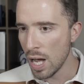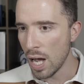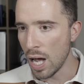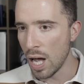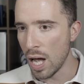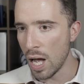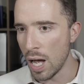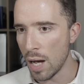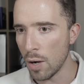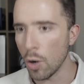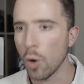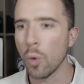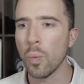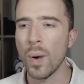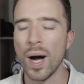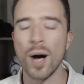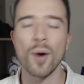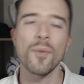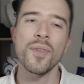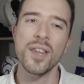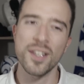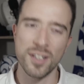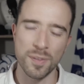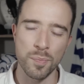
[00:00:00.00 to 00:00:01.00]

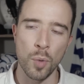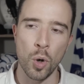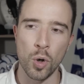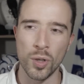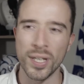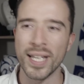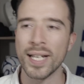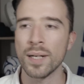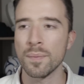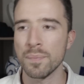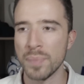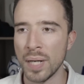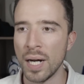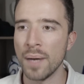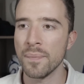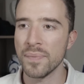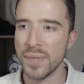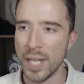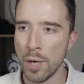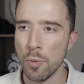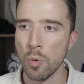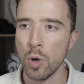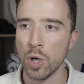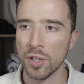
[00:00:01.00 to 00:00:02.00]
this morning,
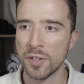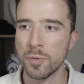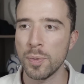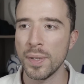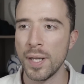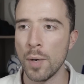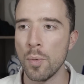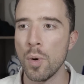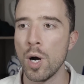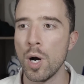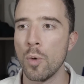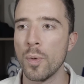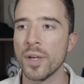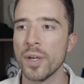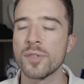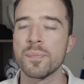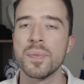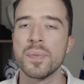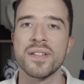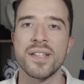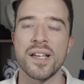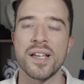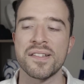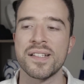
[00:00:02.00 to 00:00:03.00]
but there were
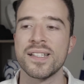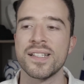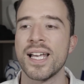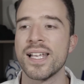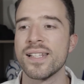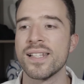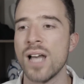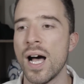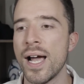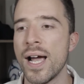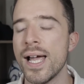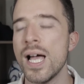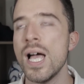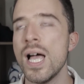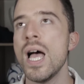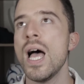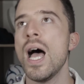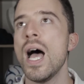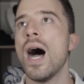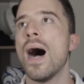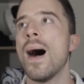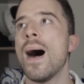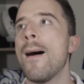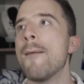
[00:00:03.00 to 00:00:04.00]
whispers yesterday night.
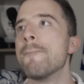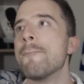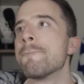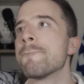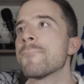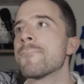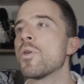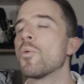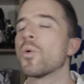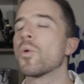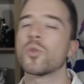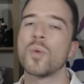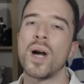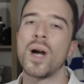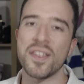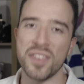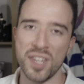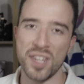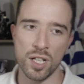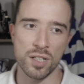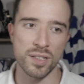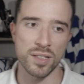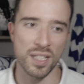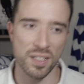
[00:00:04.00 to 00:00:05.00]
What do I
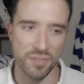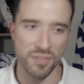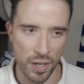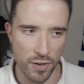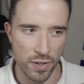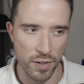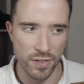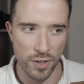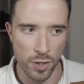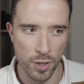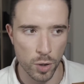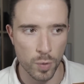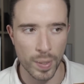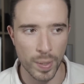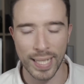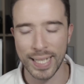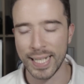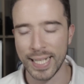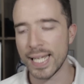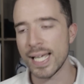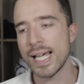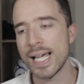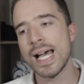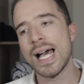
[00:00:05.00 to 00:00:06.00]
think of this very, very
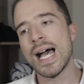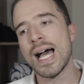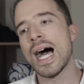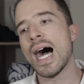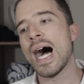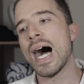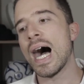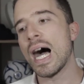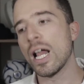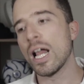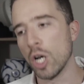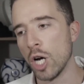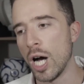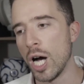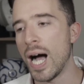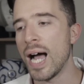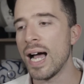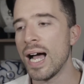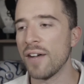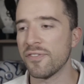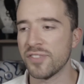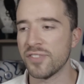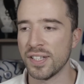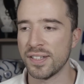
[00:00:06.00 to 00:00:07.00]
quickly?
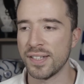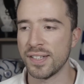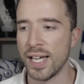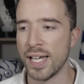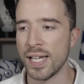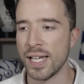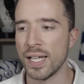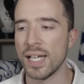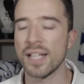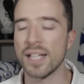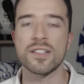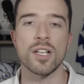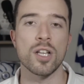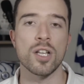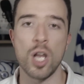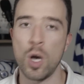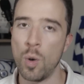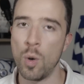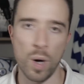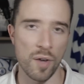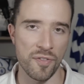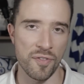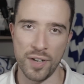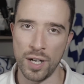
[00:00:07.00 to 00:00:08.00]
I have to say, it's a
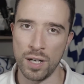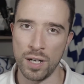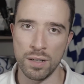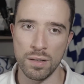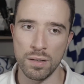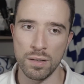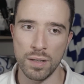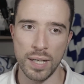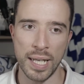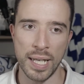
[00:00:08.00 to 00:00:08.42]
low offer.